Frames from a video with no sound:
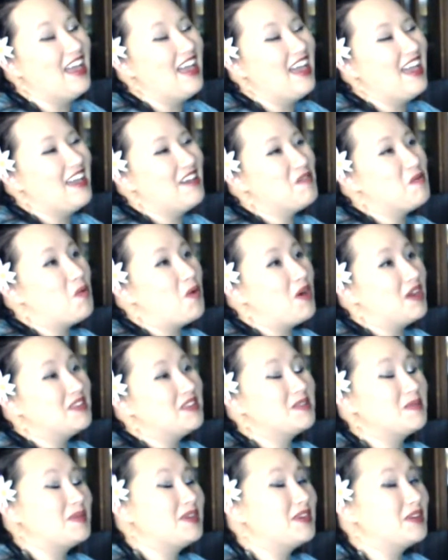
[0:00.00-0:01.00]
wanted
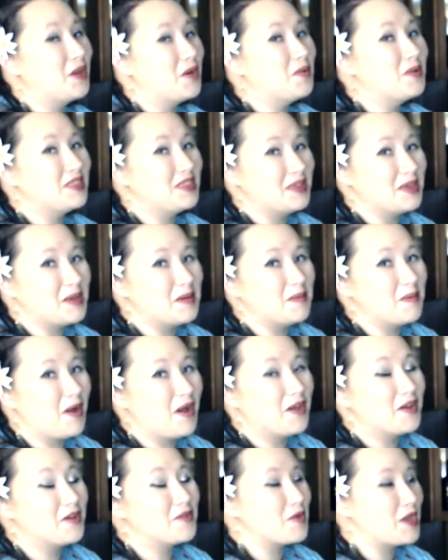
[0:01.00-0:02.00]
somebody to go with them
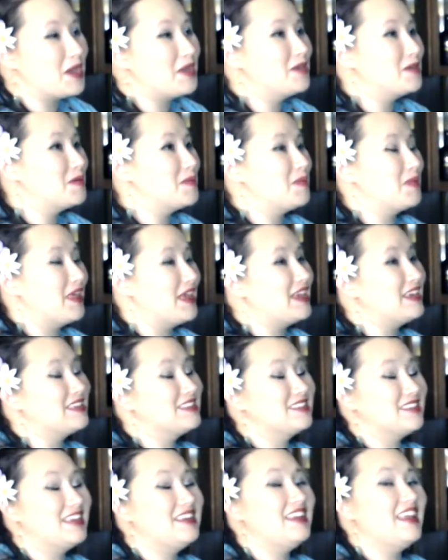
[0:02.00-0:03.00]
on a random like
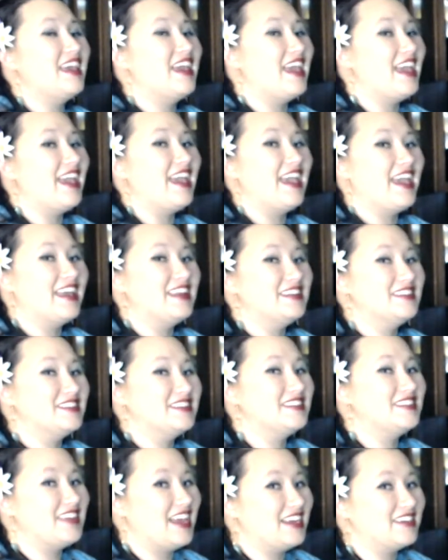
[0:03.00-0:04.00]
Sunday and
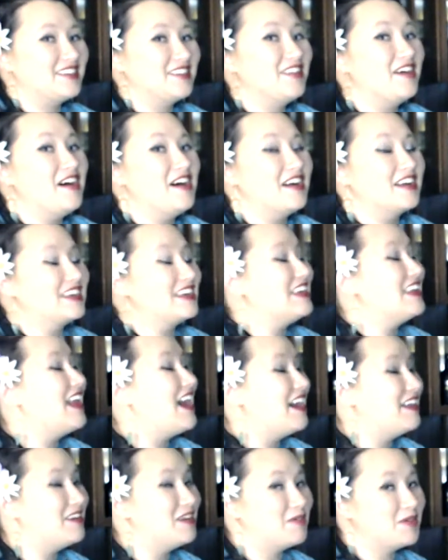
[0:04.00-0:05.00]
just tagged along,
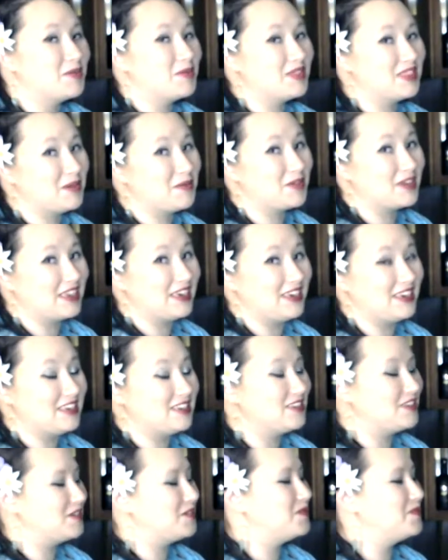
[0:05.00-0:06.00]
not knowing what they were getting
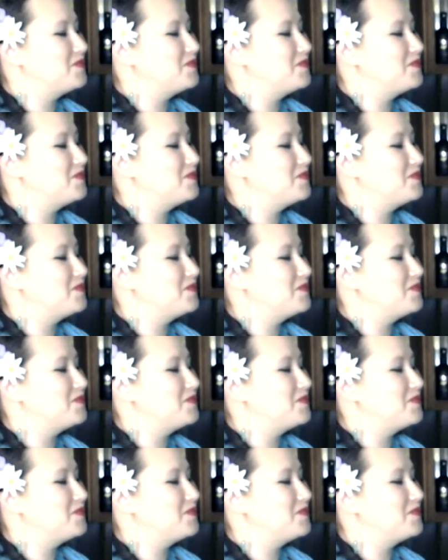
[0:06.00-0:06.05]
into.